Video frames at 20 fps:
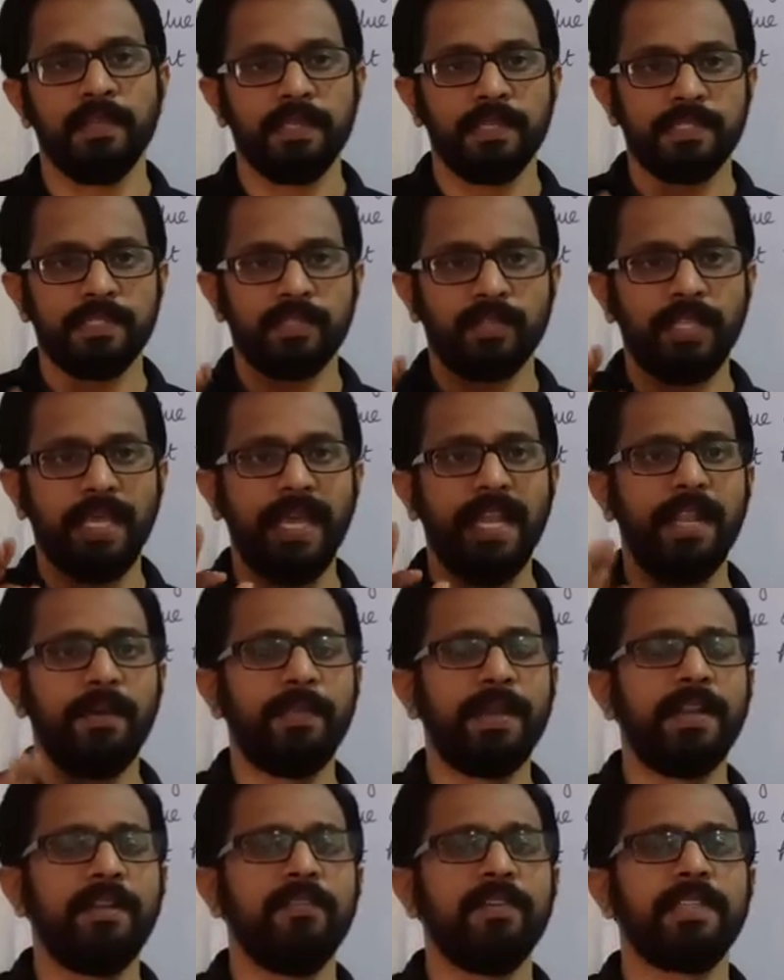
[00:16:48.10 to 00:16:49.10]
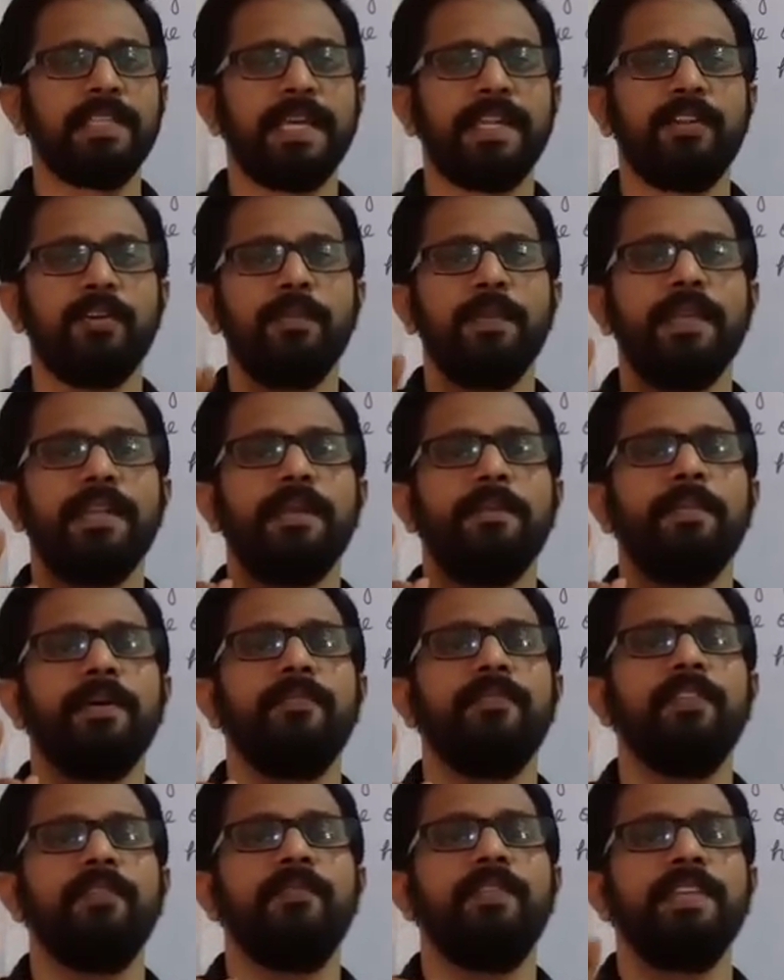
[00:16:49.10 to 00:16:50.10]
So the element with atomic number
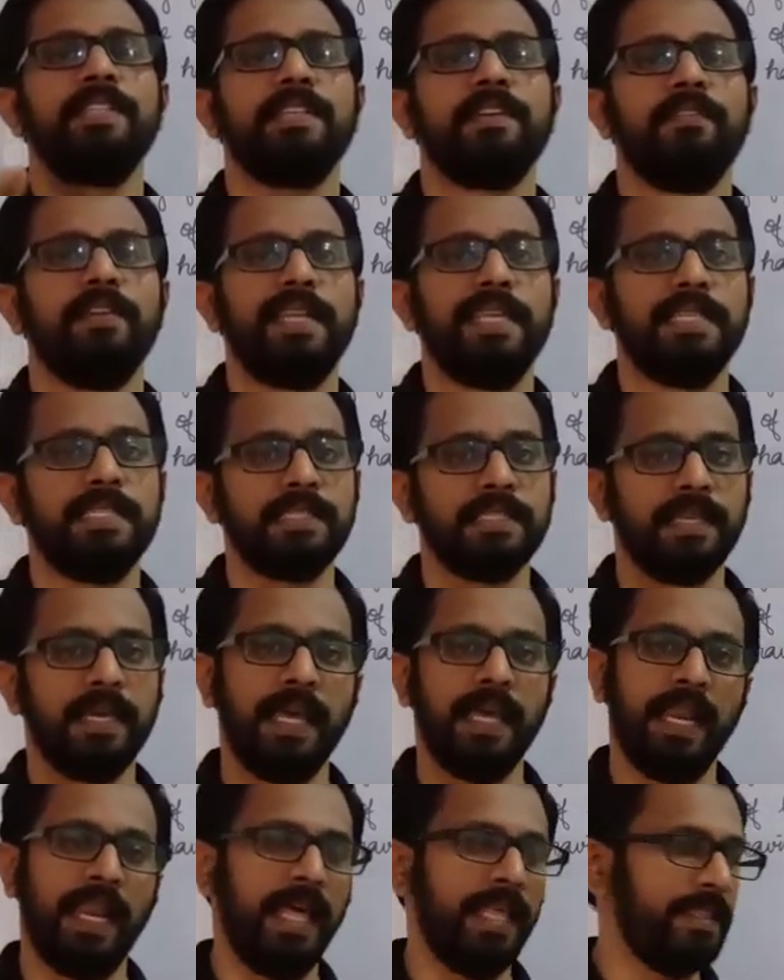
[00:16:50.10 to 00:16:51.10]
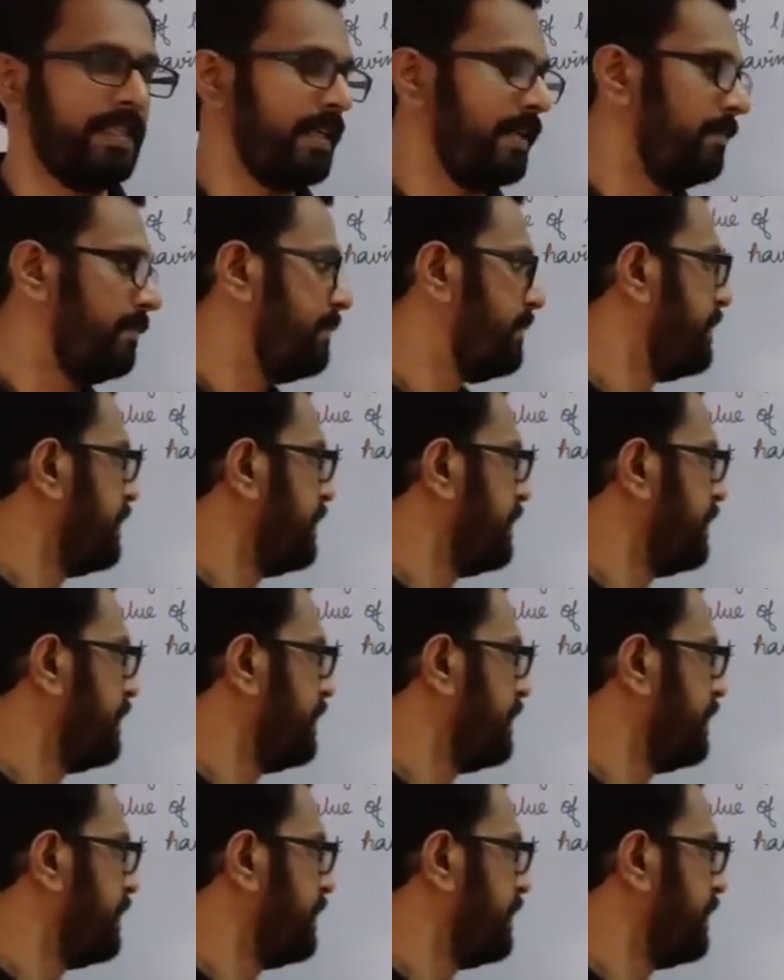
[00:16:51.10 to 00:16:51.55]
57 is lanthanum.